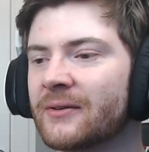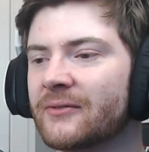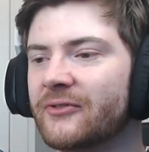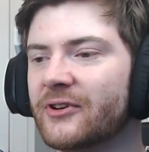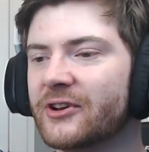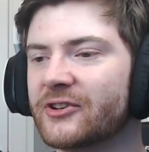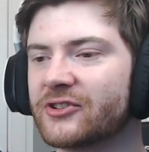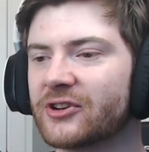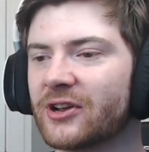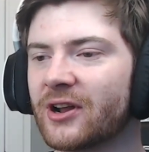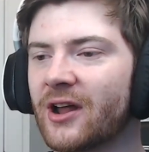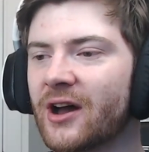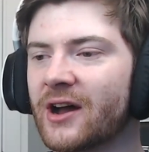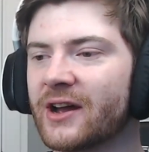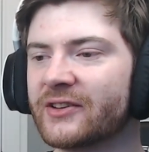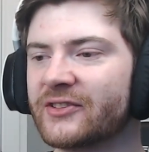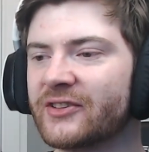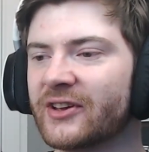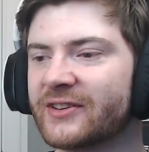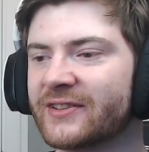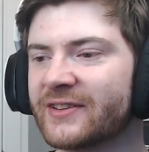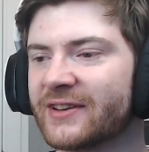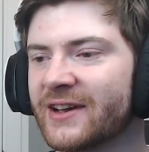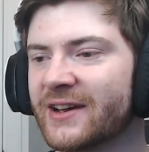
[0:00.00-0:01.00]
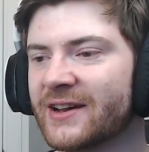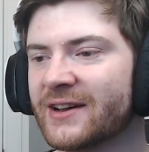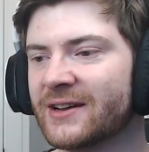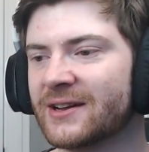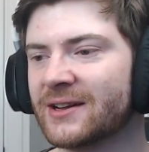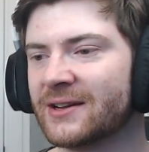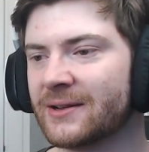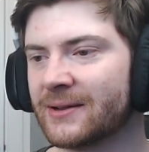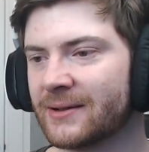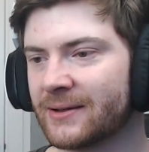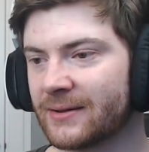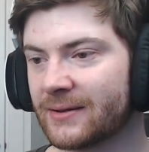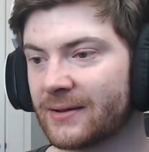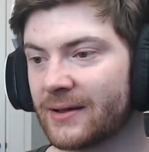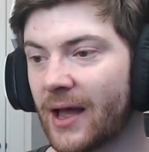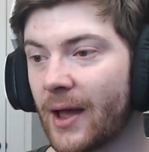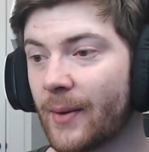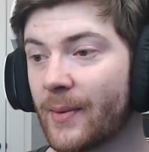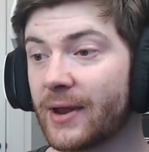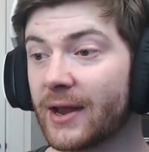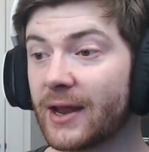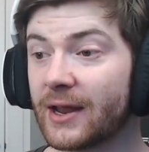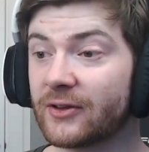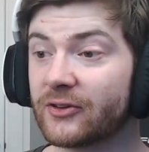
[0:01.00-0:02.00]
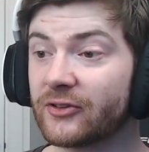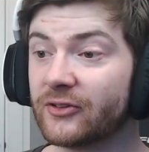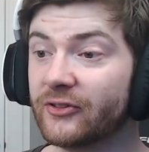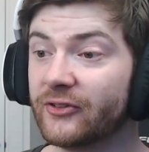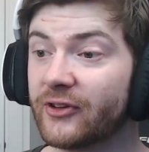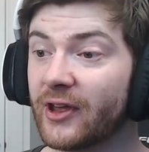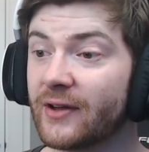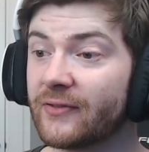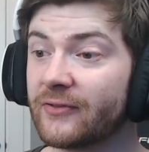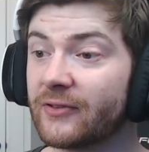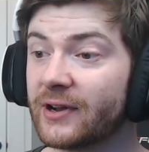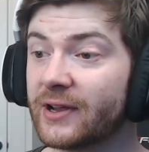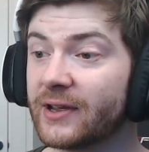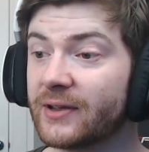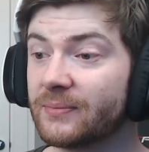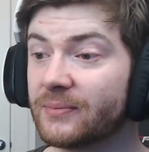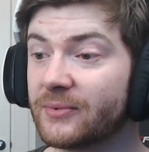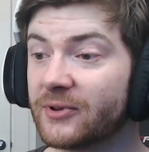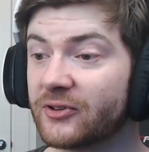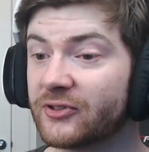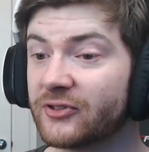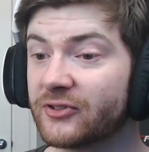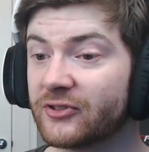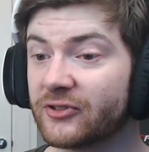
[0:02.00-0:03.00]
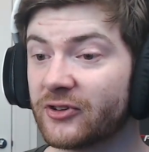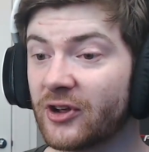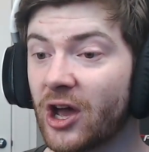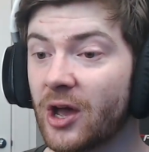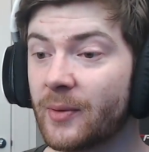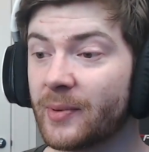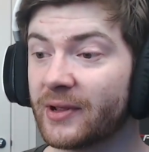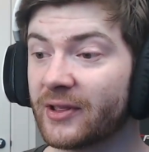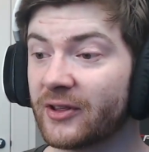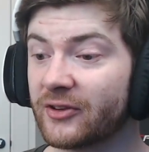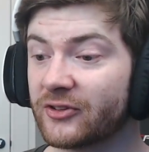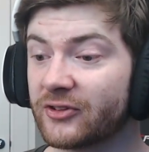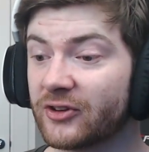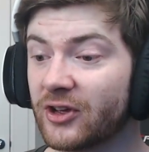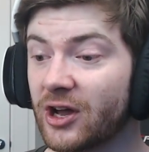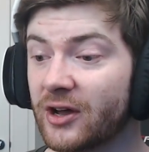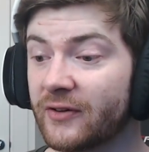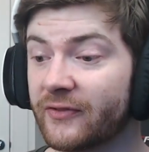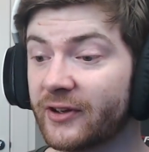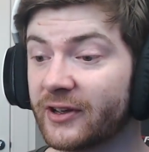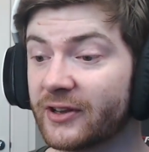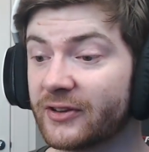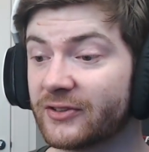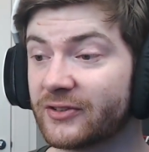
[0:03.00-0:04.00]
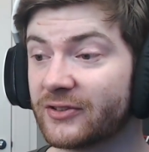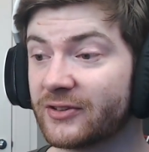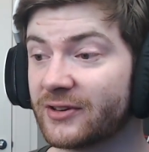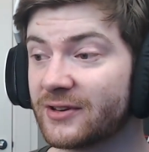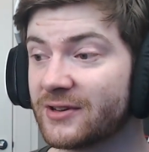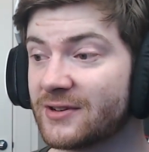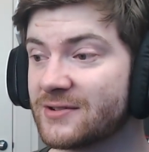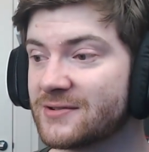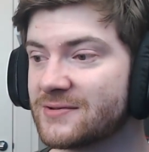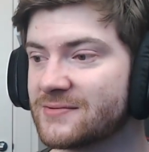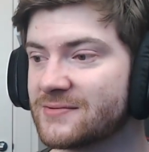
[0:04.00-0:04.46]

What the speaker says: Visualize it. I mean, it's definitely disturbing the surface.